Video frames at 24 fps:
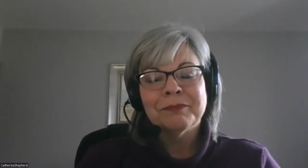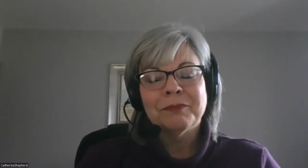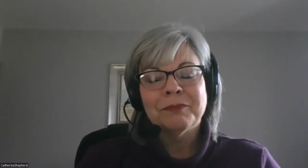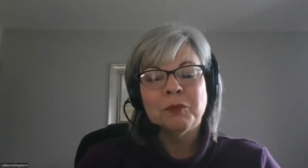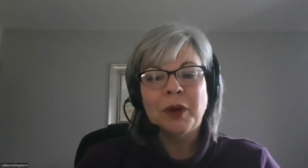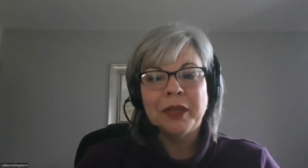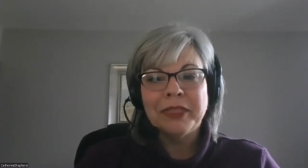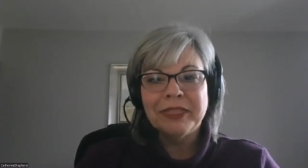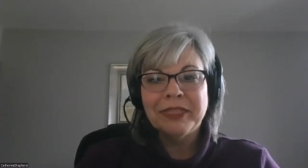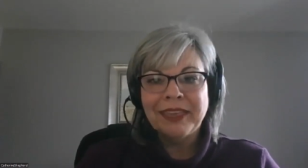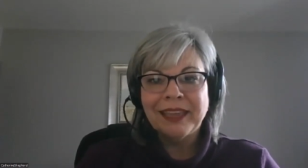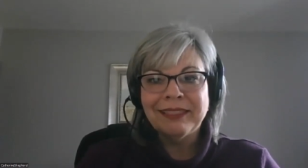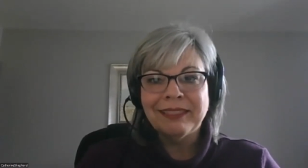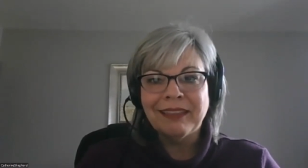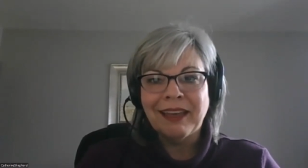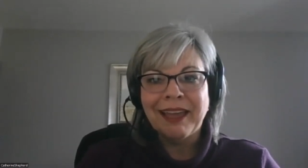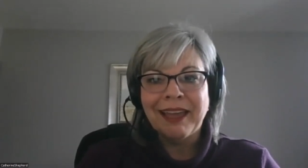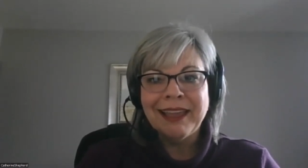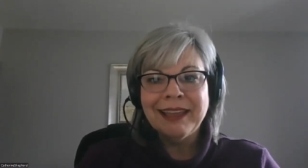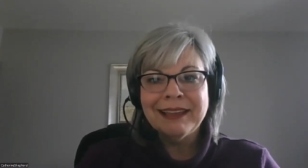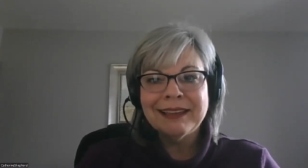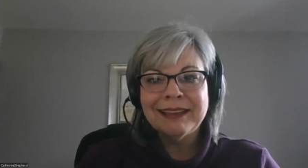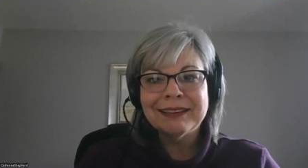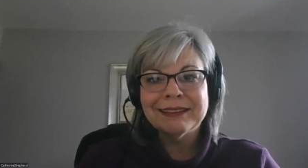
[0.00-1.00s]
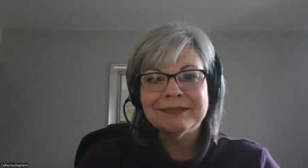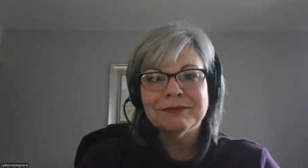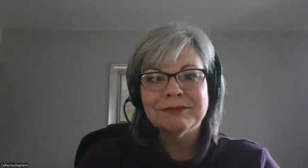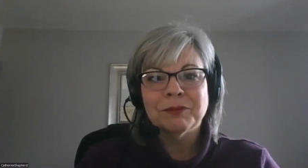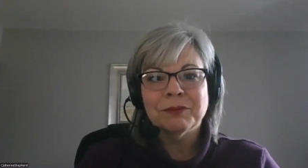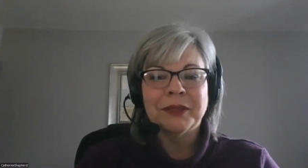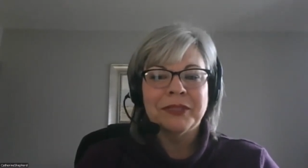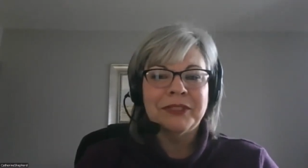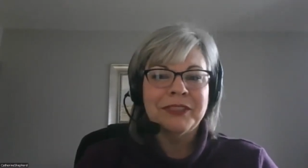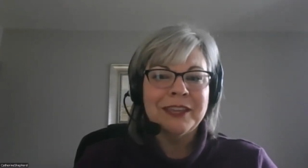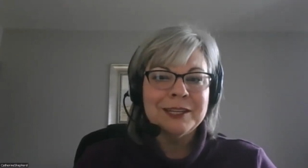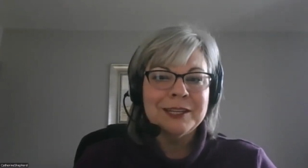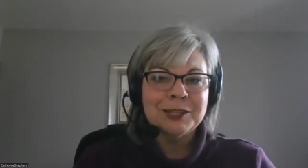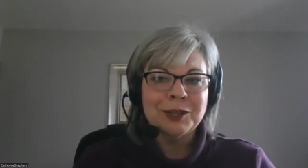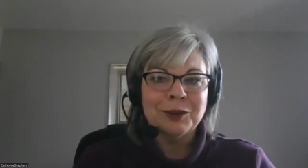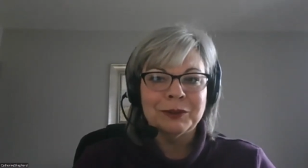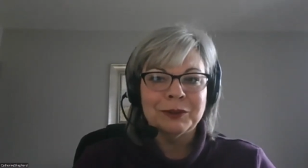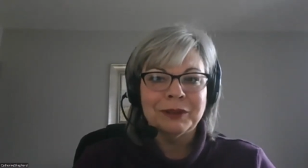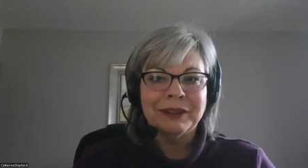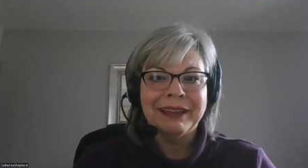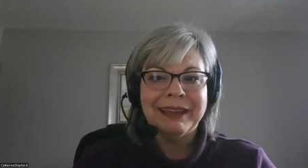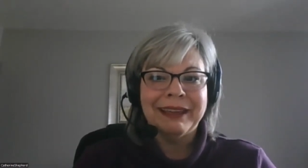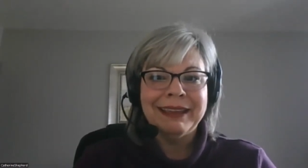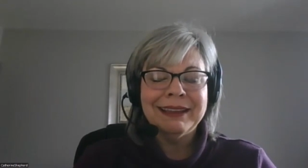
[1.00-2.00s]
what they like, what they
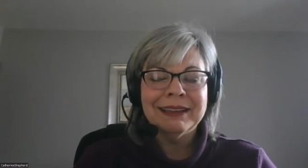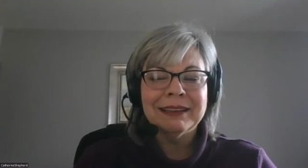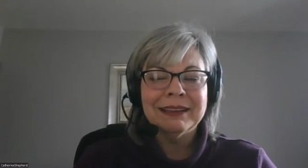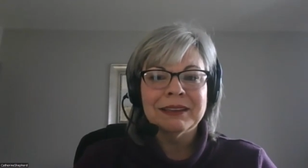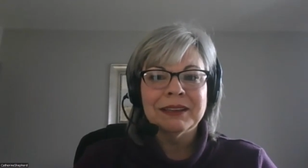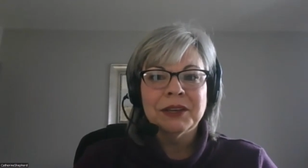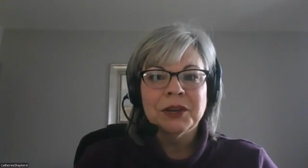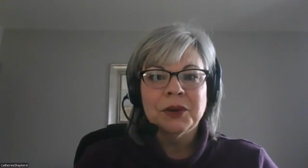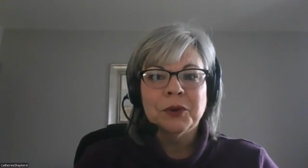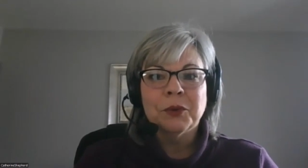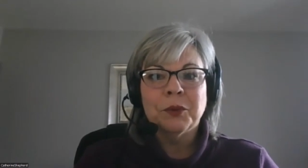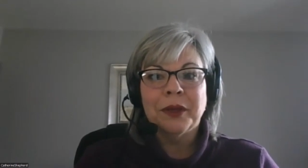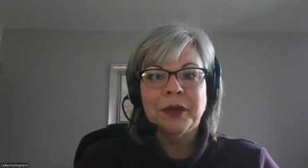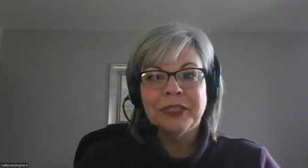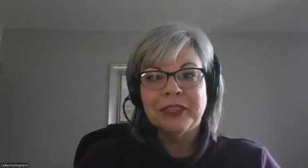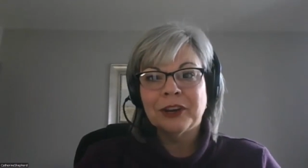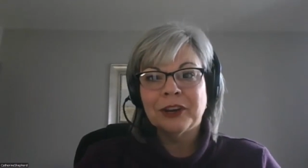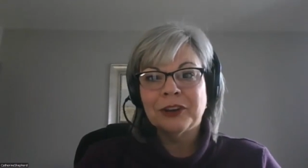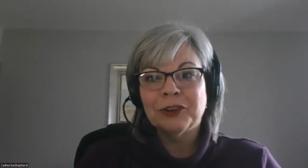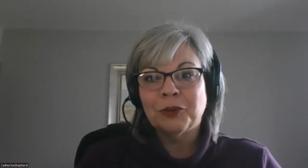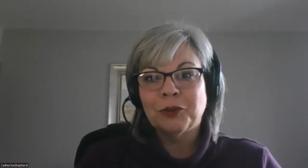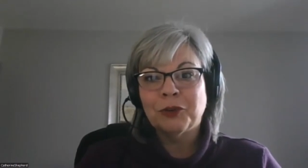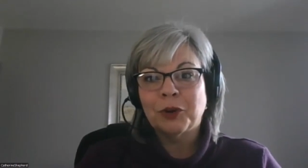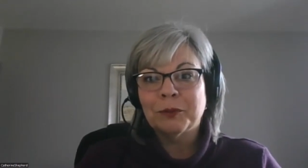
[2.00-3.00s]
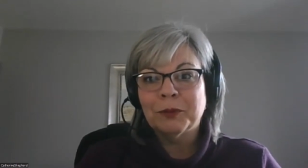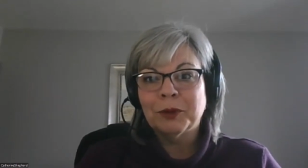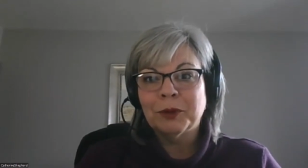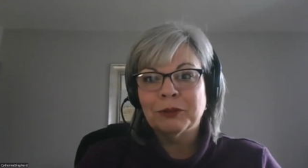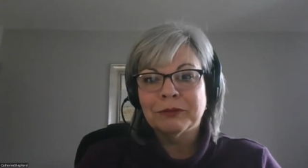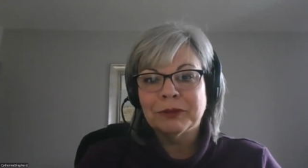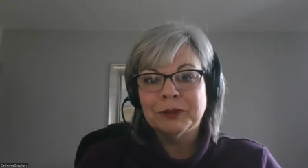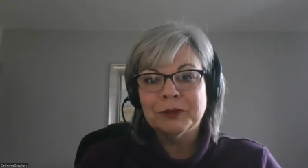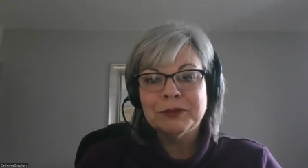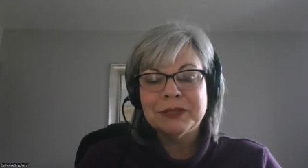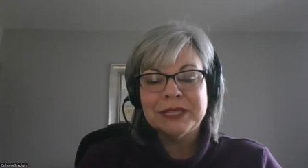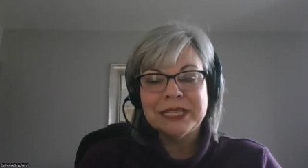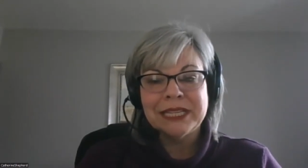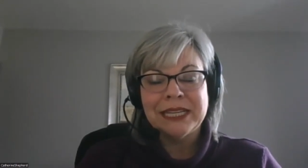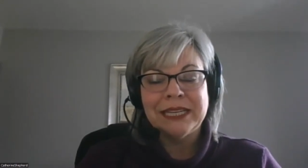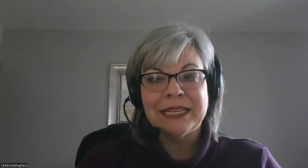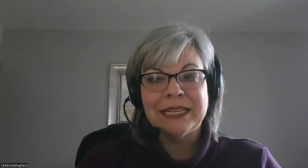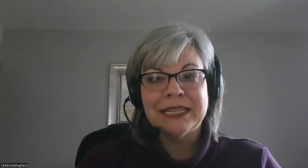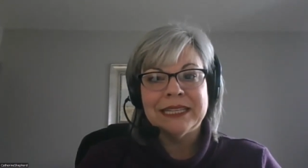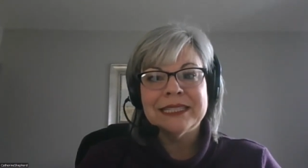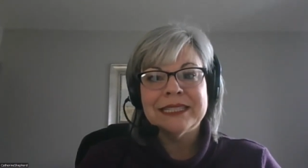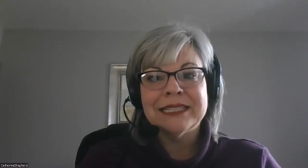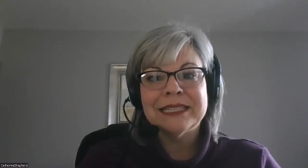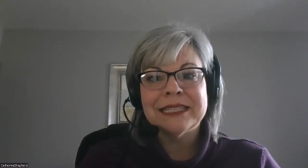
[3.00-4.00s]
don't like, what their normal routine
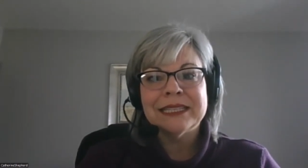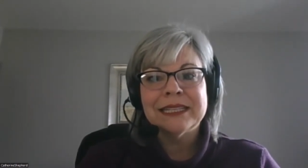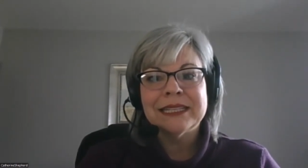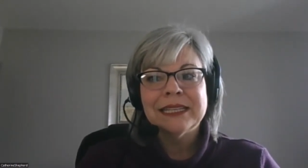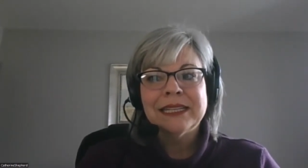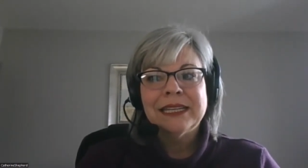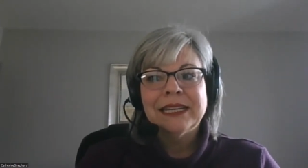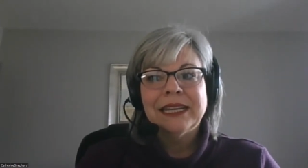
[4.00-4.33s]
is.